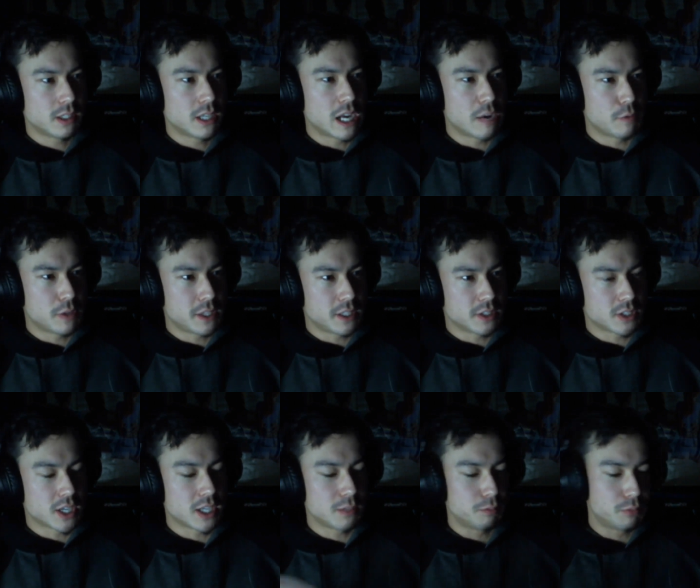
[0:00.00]
everything is
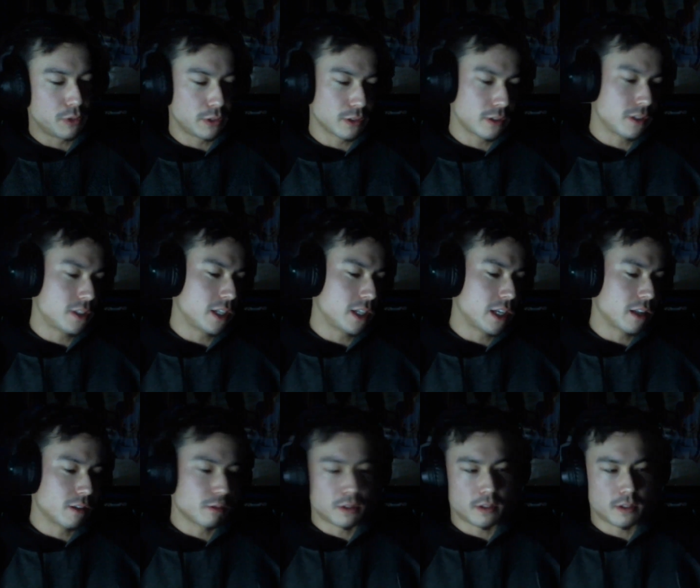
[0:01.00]
kind of blurred
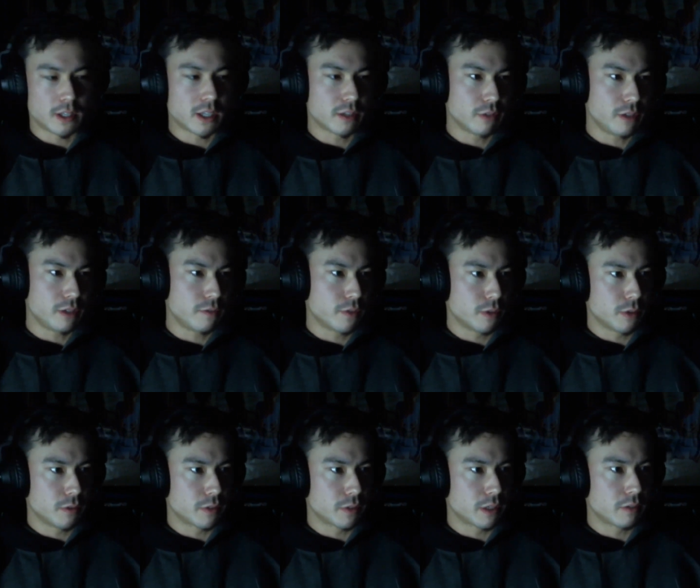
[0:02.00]
together with a lot of reverb
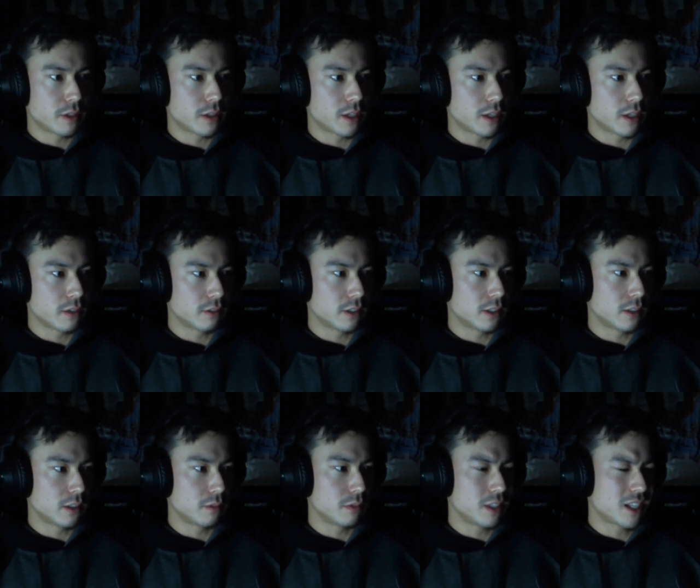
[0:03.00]
over everything.
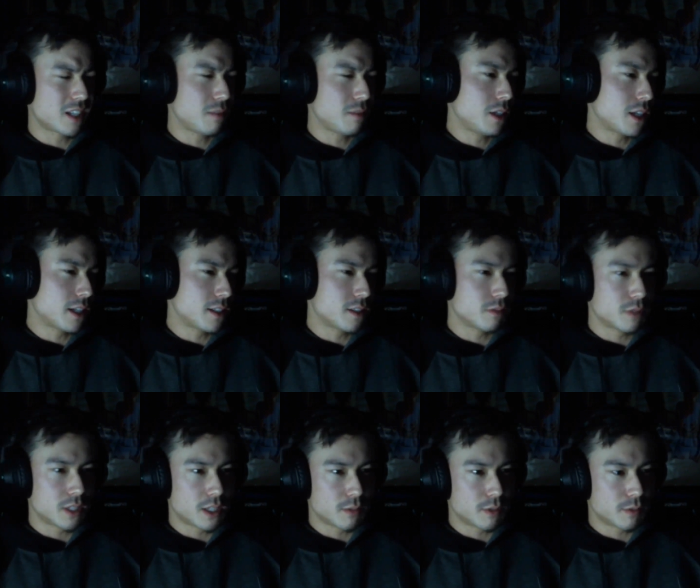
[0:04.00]
Um, and that could be nice
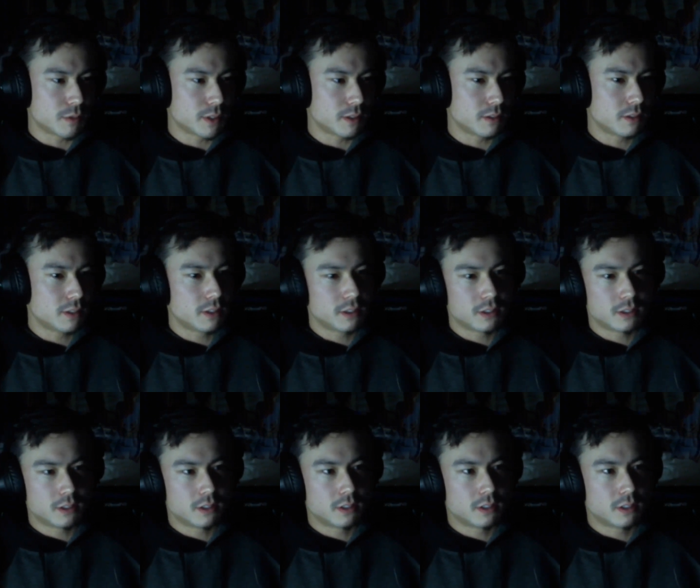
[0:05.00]
sometimes, but
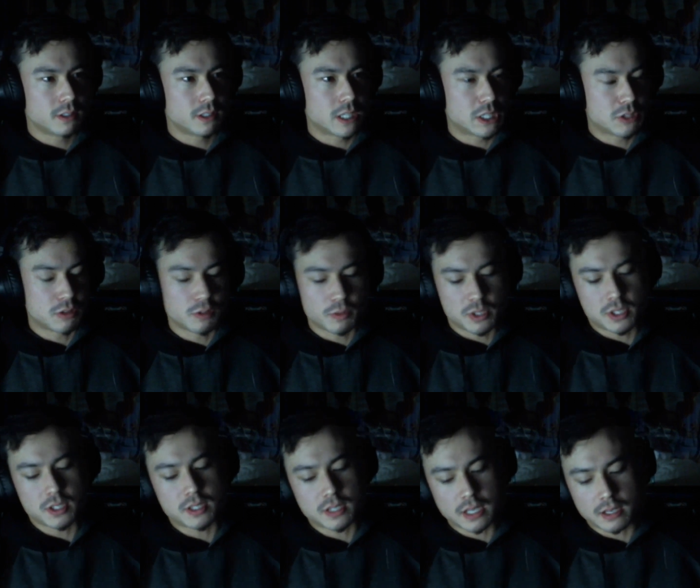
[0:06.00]
I sort of
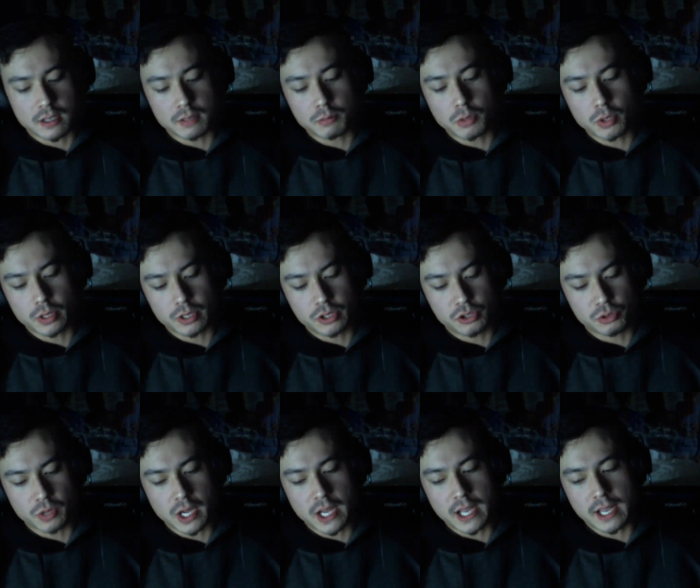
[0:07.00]
wish this had a more
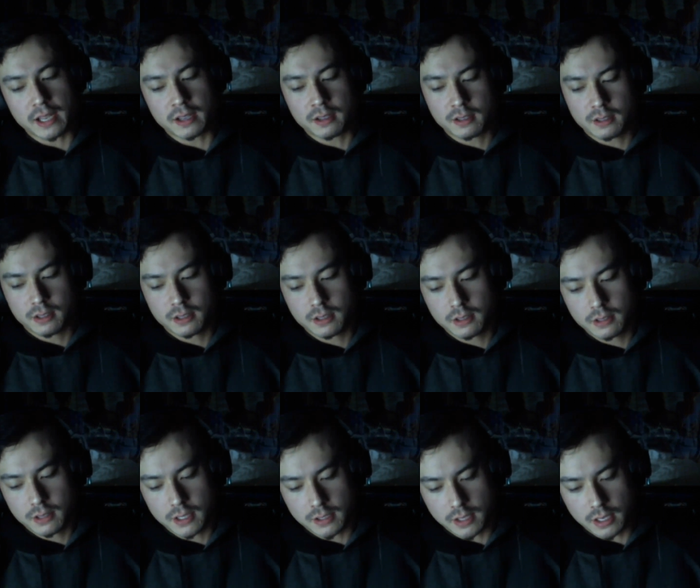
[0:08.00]
dry,
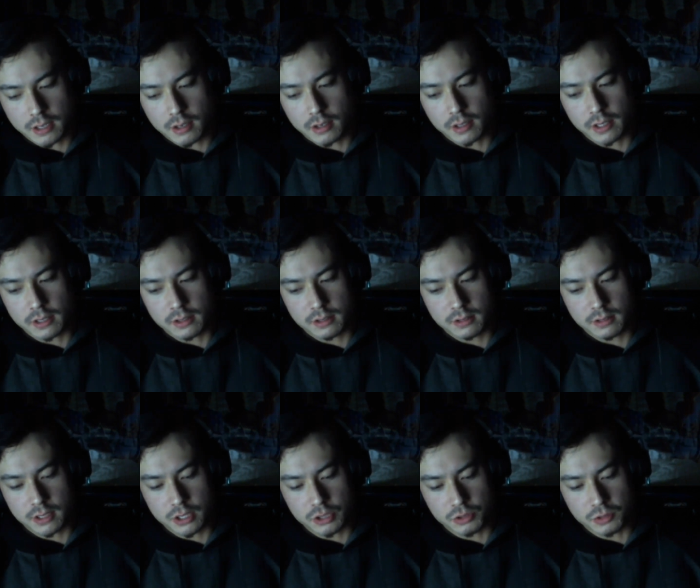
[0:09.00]
as they call it,
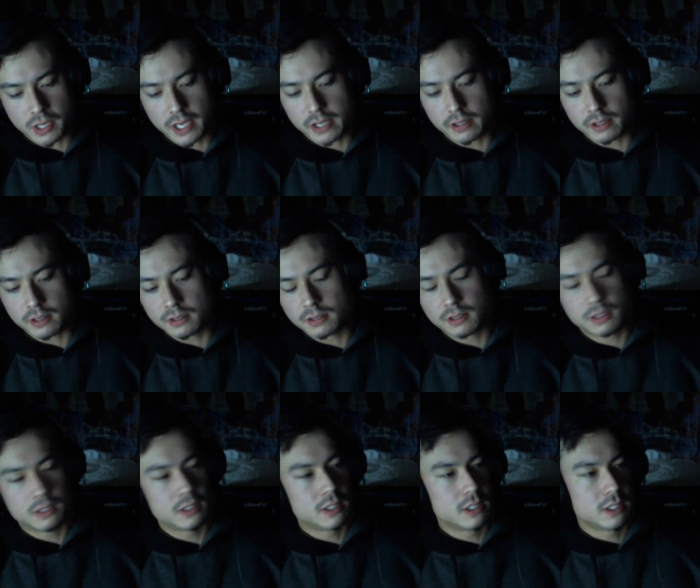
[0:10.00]
a drier
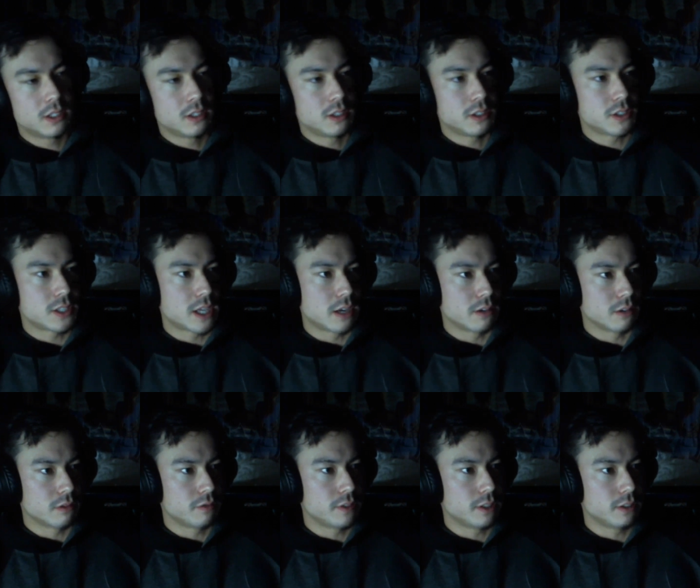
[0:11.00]
sound
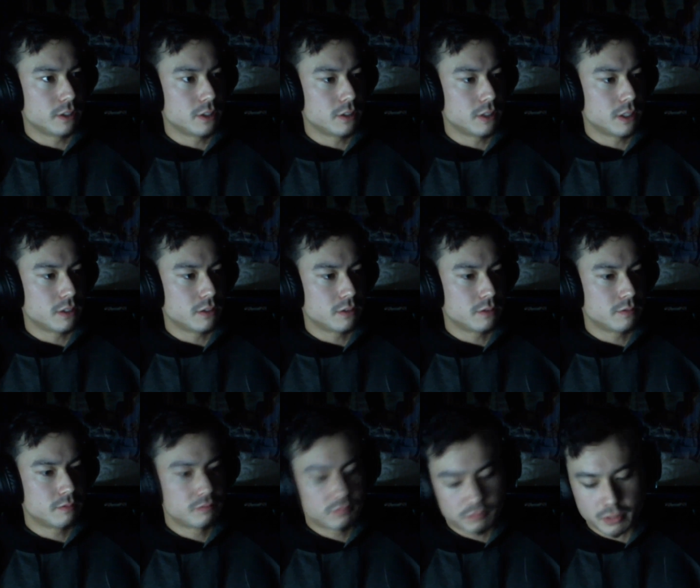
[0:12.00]
or feel to it.
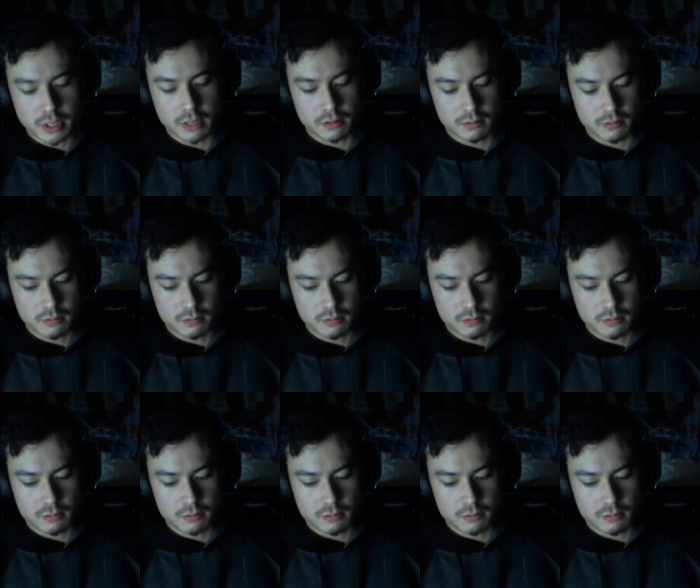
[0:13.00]
But